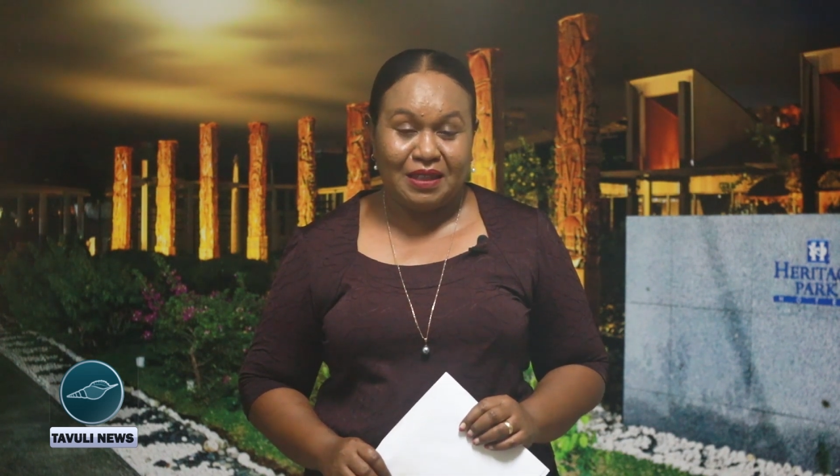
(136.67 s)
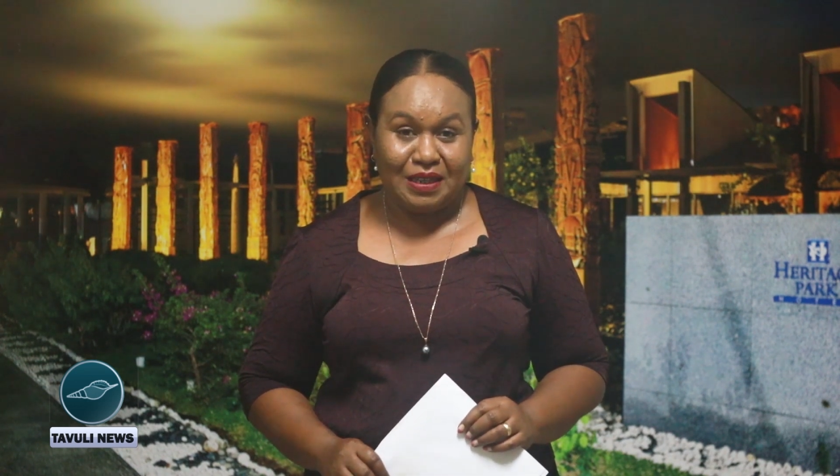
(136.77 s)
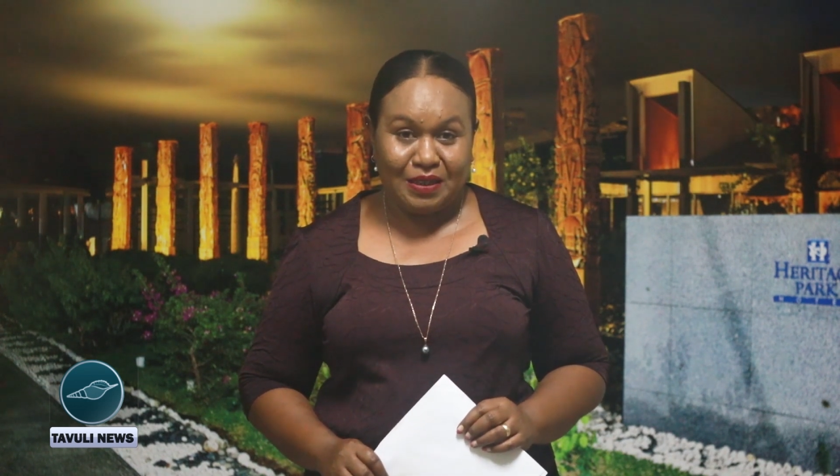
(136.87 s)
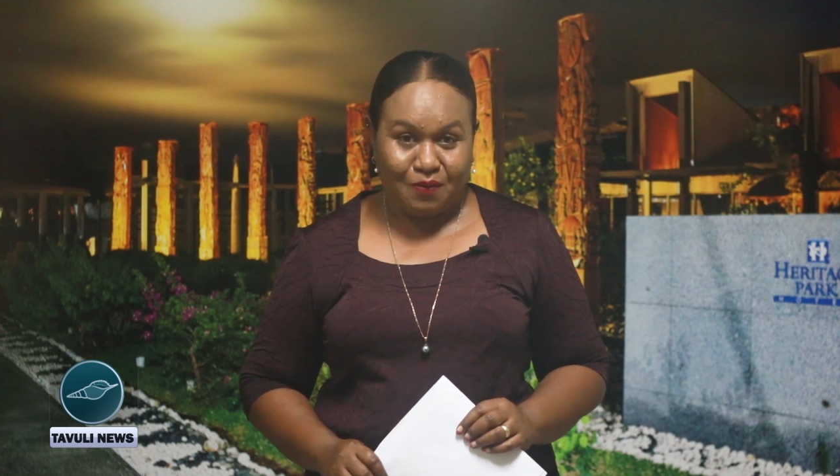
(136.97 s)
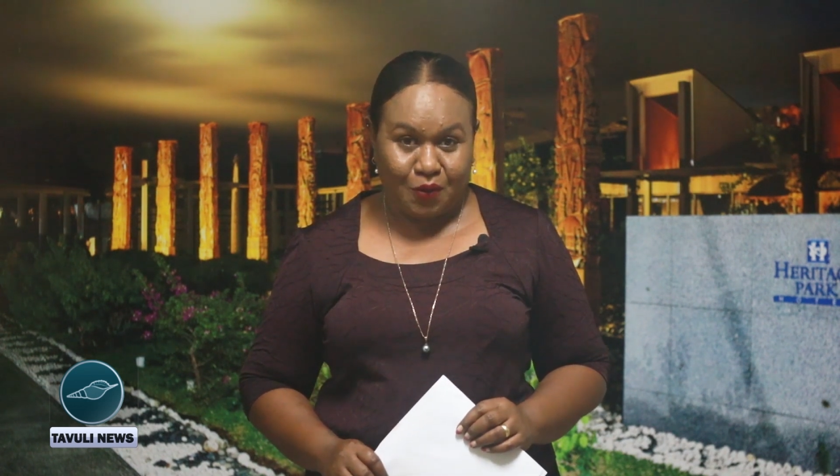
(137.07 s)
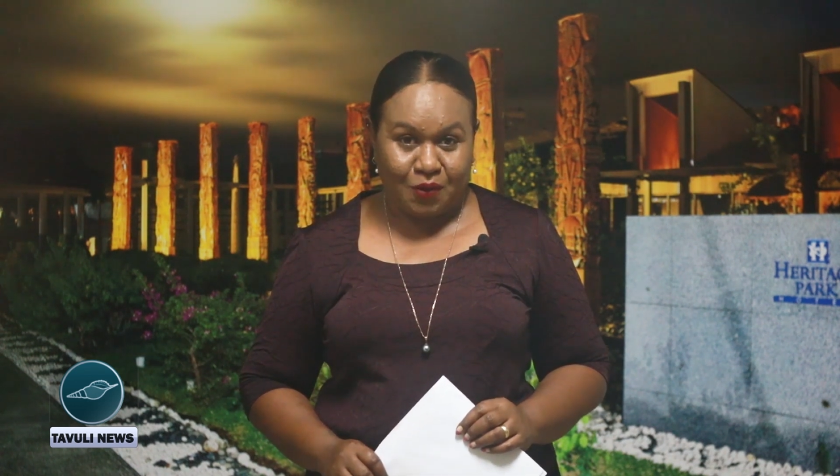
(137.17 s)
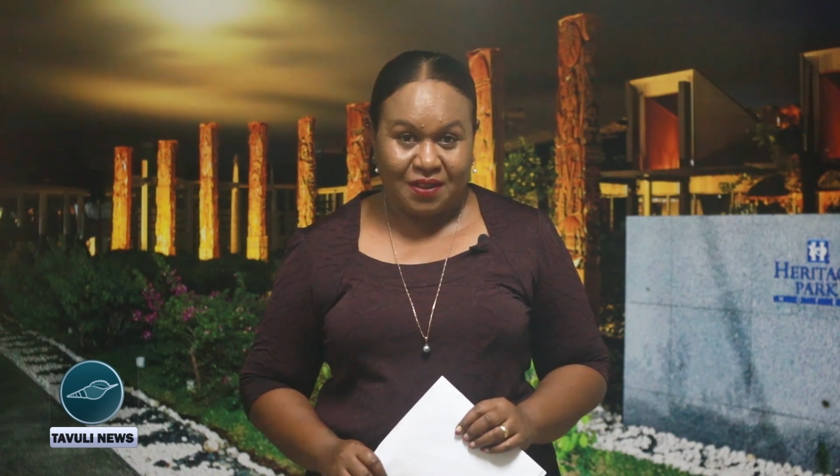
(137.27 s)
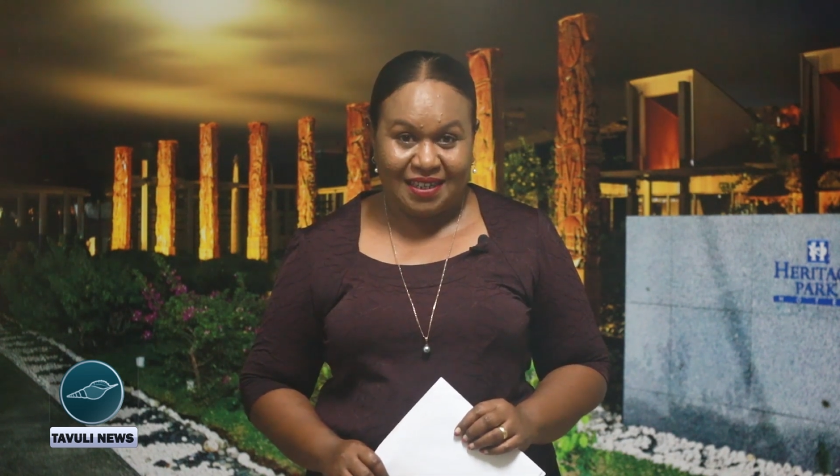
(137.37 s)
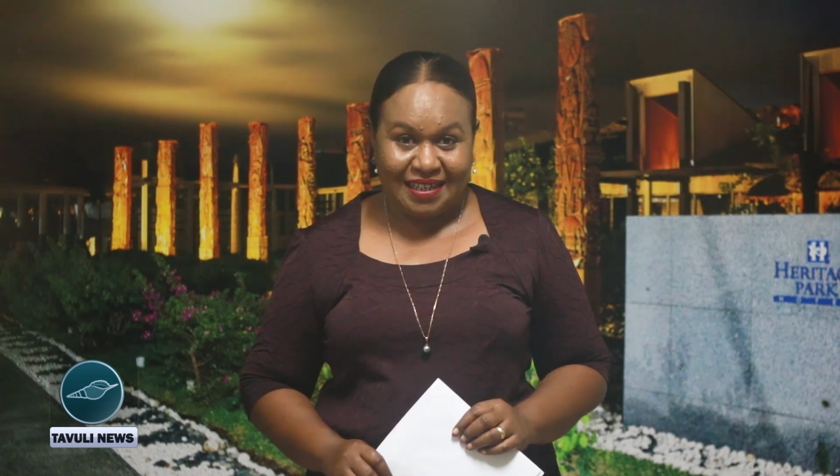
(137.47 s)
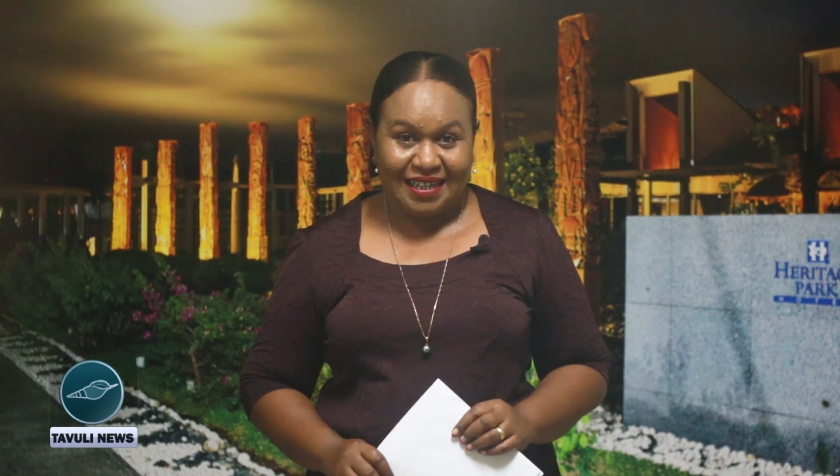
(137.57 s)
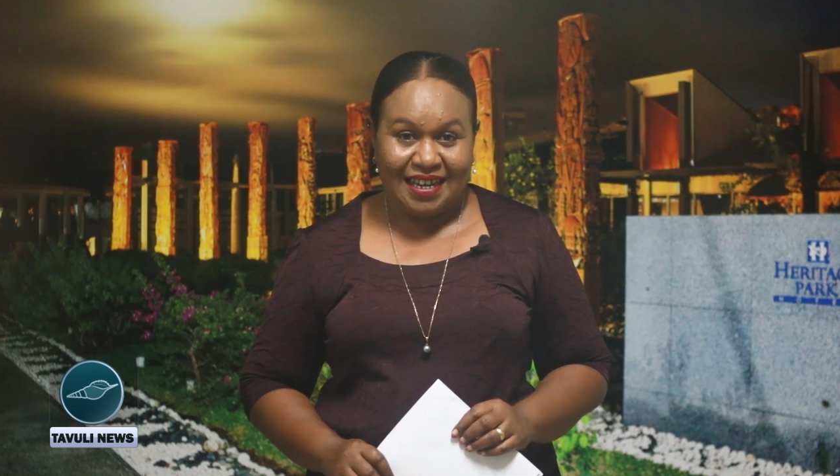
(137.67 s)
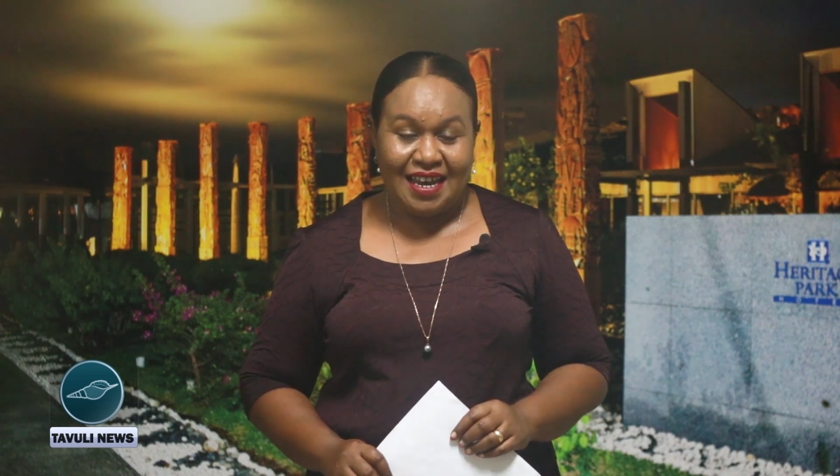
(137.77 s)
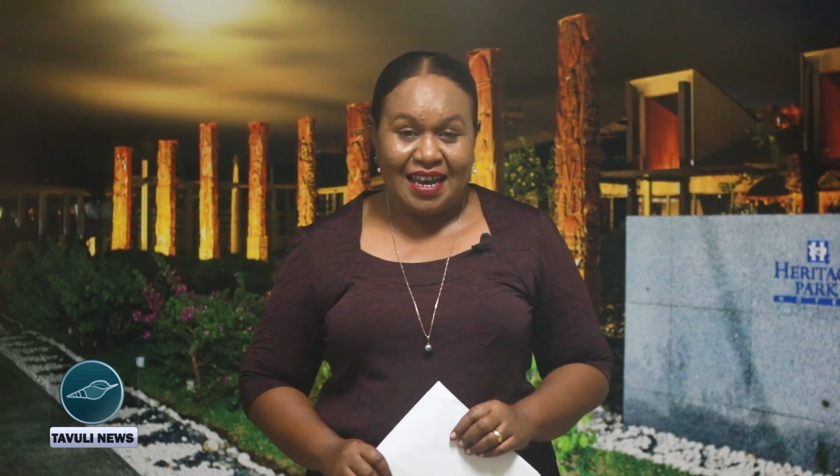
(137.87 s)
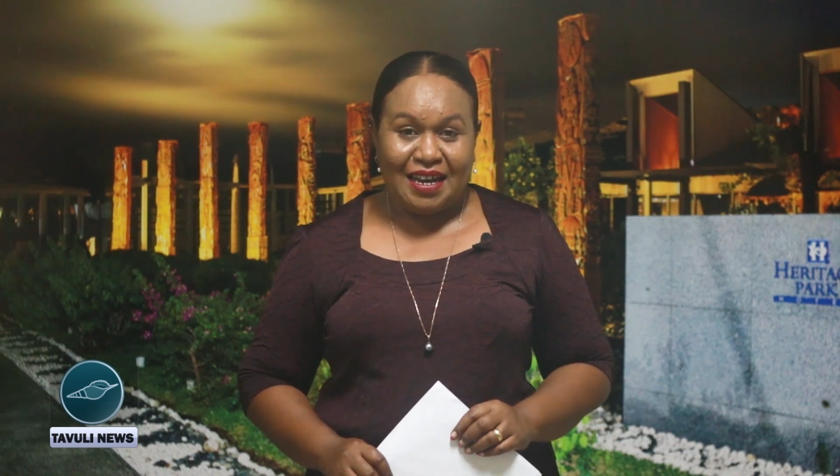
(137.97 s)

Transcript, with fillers: the Sports City.